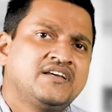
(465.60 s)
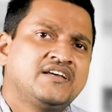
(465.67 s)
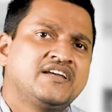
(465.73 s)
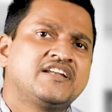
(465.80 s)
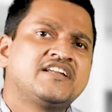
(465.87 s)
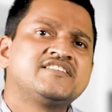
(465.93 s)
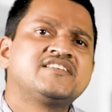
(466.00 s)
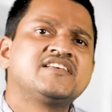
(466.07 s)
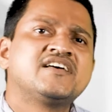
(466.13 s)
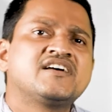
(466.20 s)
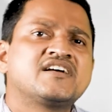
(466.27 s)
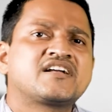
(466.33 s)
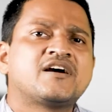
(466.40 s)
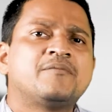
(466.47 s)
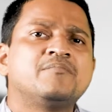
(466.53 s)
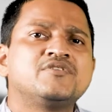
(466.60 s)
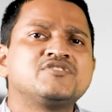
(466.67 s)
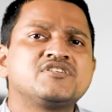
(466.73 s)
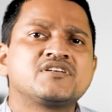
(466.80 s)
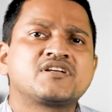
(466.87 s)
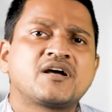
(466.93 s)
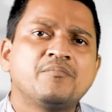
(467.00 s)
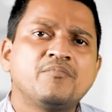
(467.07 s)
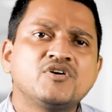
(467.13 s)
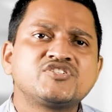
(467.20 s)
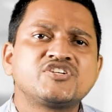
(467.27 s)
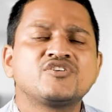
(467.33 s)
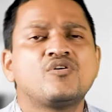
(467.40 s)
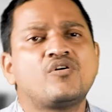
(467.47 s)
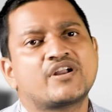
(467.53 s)
It is a
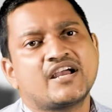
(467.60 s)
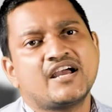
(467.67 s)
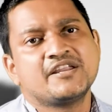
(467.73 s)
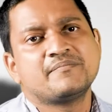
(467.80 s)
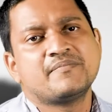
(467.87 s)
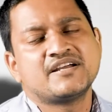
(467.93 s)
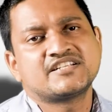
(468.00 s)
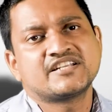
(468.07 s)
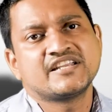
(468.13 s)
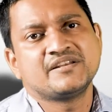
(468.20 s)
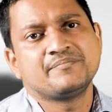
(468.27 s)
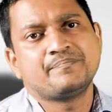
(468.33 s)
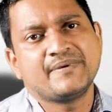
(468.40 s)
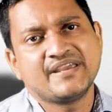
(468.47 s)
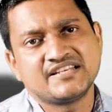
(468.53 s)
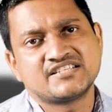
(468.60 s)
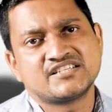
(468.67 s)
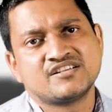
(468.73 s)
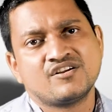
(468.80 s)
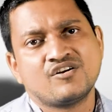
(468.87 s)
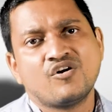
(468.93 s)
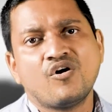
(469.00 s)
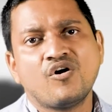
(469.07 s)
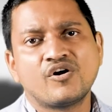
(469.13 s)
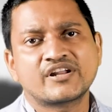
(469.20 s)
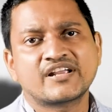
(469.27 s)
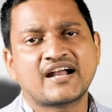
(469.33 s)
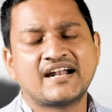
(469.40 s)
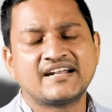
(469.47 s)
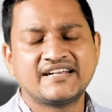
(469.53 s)
composting organic matter in pit or
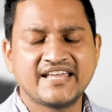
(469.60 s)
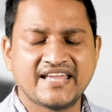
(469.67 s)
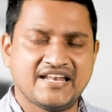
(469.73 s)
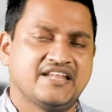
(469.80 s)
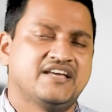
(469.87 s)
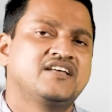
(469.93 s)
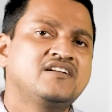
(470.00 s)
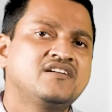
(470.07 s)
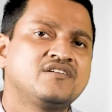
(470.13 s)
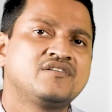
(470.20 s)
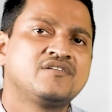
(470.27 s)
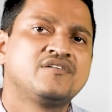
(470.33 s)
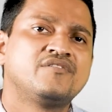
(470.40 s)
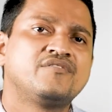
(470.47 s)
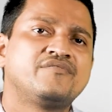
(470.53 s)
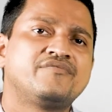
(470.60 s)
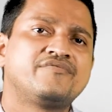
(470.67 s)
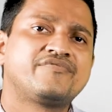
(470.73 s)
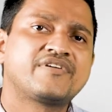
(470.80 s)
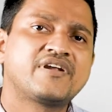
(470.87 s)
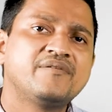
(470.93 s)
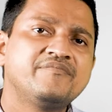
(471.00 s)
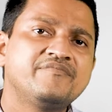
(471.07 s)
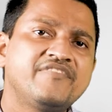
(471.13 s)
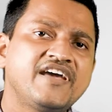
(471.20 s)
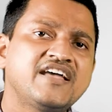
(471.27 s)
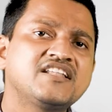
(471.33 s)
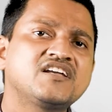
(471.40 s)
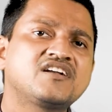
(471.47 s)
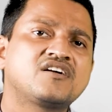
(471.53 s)
container from
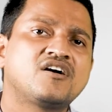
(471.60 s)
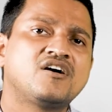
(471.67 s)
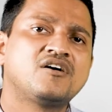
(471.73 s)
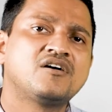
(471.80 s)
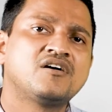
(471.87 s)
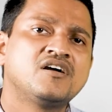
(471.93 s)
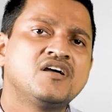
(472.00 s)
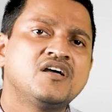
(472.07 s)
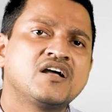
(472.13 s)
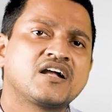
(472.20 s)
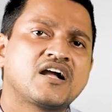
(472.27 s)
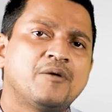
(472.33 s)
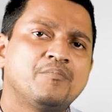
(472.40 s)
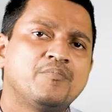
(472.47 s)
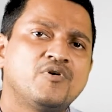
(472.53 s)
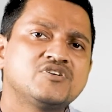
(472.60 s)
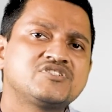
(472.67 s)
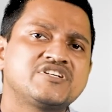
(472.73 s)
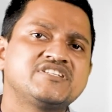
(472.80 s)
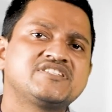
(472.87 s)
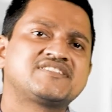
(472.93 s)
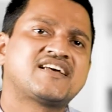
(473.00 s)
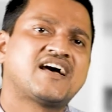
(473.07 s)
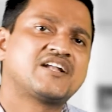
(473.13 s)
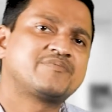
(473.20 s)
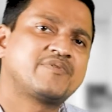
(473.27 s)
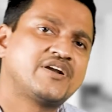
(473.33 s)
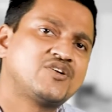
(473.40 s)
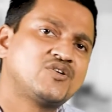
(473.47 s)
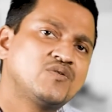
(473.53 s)
where the compost is
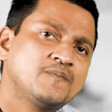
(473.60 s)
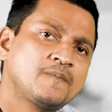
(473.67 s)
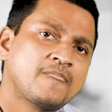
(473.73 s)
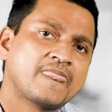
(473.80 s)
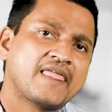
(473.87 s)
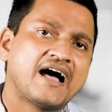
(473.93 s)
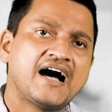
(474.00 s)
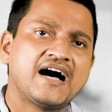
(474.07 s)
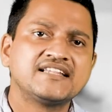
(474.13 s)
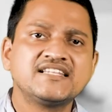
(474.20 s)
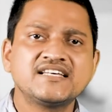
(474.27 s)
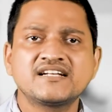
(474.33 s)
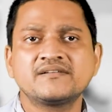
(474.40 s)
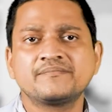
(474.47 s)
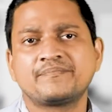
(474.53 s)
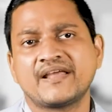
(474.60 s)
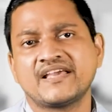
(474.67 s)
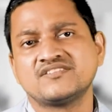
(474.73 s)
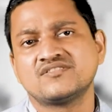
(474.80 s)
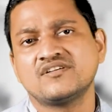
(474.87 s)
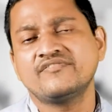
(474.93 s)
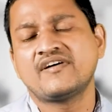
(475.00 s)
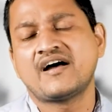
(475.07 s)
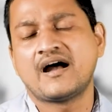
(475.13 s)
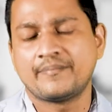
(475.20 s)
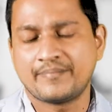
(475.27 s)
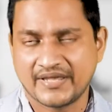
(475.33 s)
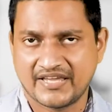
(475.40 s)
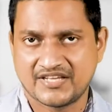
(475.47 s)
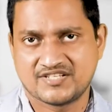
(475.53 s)
transferred to other place of
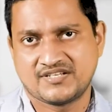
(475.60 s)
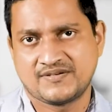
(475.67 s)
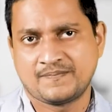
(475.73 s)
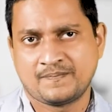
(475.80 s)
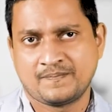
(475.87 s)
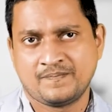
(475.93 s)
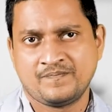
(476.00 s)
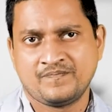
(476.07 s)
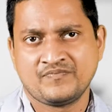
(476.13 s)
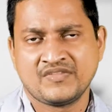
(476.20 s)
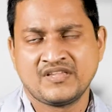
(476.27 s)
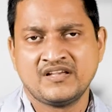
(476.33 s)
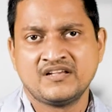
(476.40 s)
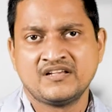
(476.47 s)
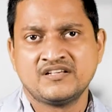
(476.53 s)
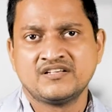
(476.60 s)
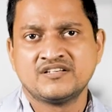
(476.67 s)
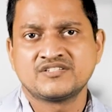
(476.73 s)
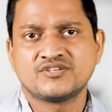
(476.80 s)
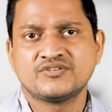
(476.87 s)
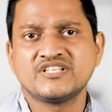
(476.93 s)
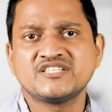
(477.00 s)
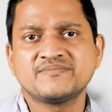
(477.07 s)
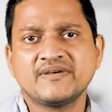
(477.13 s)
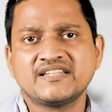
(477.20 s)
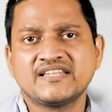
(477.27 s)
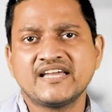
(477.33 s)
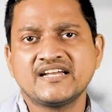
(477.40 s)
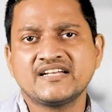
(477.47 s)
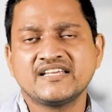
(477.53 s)
application. So this
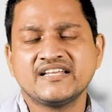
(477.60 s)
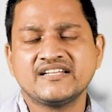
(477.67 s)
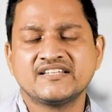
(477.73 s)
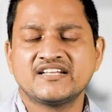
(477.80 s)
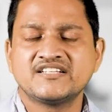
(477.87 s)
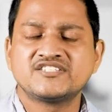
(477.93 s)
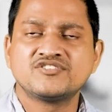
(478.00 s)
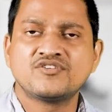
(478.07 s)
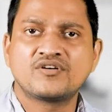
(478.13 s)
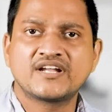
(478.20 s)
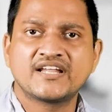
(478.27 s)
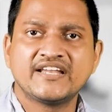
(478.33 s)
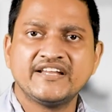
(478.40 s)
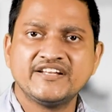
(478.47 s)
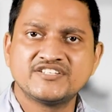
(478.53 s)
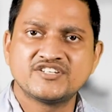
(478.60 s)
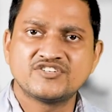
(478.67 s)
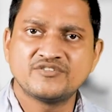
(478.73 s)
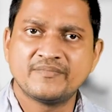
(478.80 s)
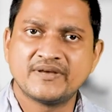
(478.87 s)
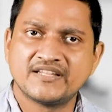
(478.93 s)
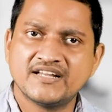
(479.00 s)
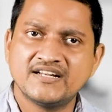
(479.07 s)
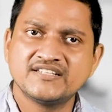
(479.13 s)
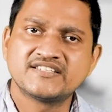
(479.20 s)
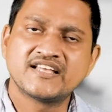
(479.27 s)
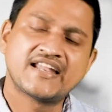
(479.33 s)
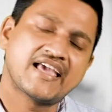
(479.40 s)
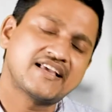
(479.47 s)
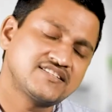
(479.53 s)
method, that is not an in situ method, it's
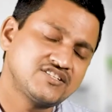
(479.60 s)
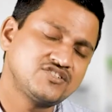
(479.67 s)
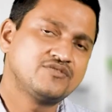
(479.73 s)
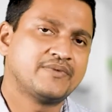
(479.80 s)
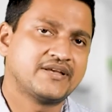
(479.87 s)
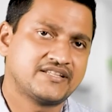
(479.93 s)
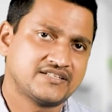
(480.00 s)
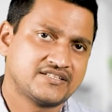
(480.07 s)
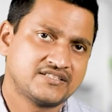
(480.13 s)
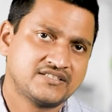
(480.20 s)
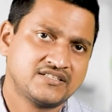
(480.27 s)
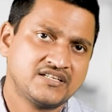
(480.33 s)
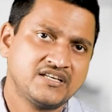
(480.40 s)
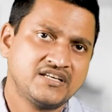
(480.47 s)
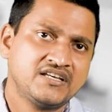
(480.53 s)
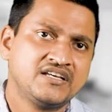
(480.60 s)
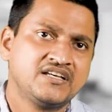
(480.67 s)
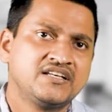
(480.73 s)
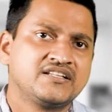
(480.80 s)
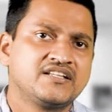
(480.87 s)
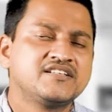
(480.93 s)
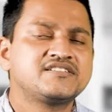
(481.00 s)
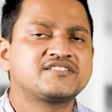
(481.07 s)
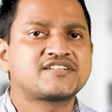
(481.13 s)
an ex situ method. This is